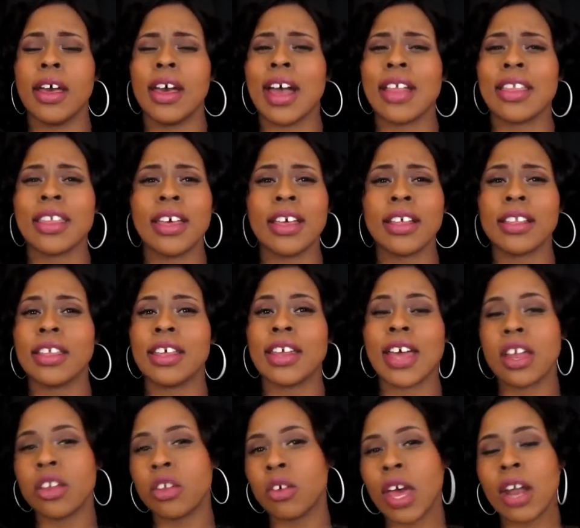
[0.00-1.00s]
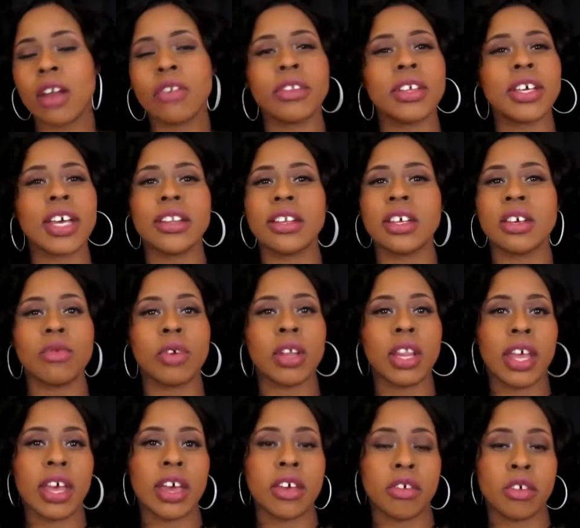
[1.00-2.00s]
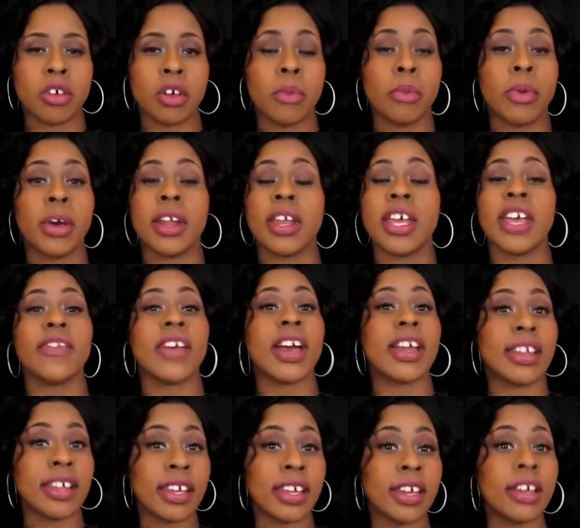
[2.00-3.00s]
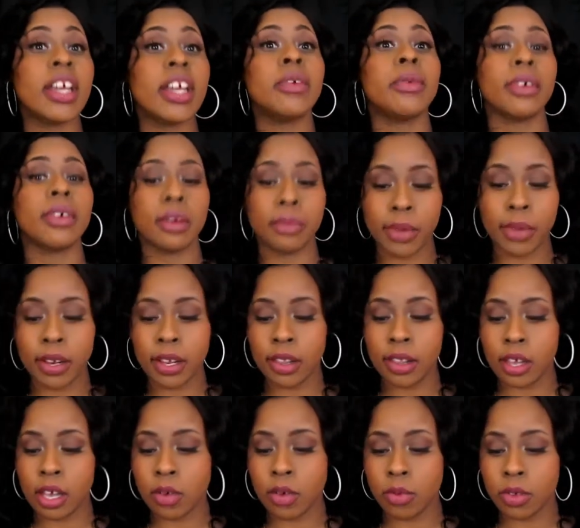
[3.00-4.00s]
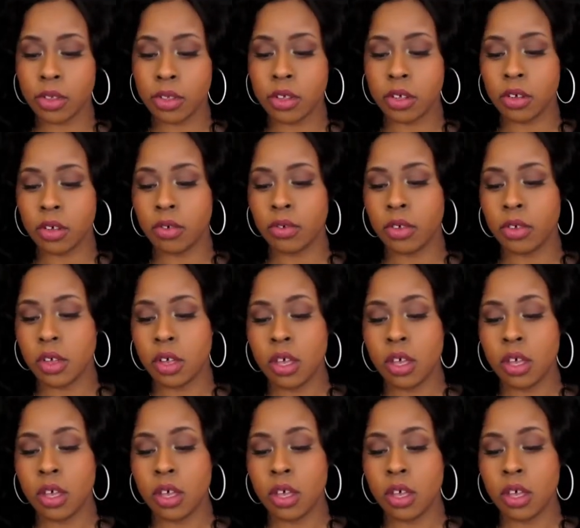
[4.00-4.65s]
I don't think I did one last year, but if I did, it would have been in that one too.